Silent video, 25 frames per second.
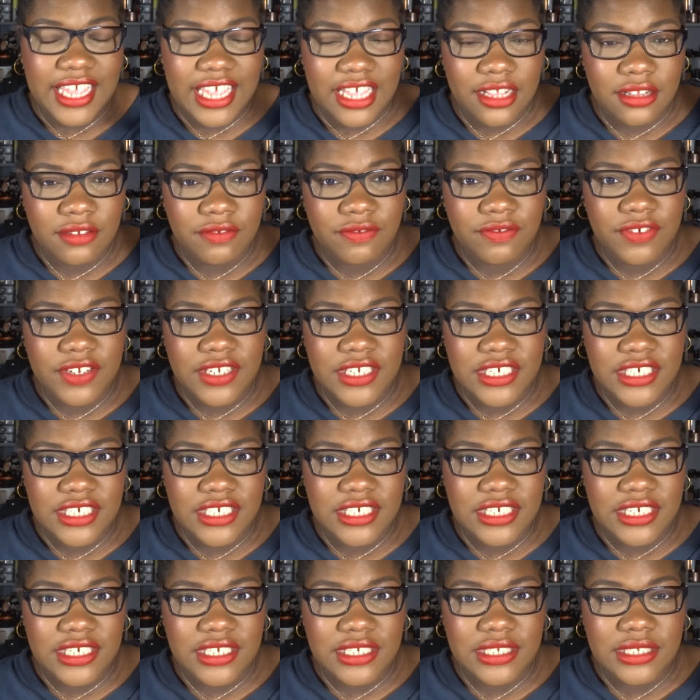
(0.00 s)
finish
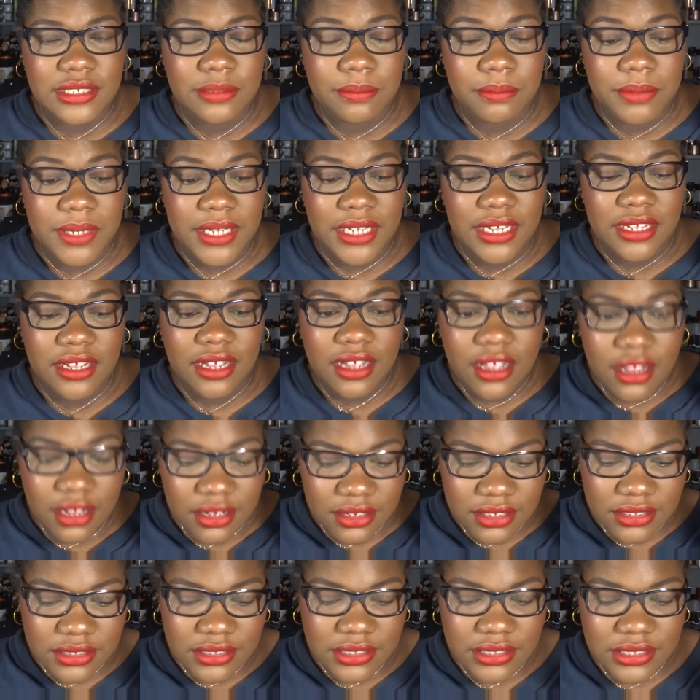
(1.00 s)
this
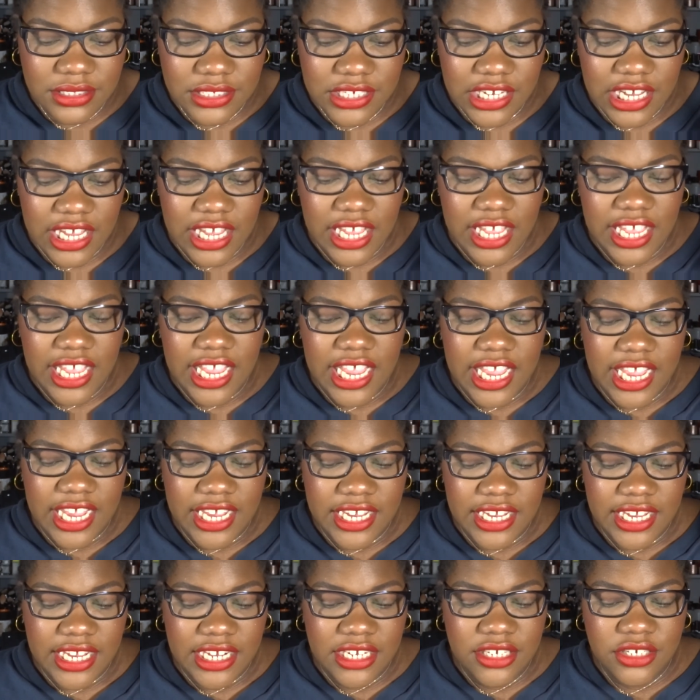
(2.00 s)
because I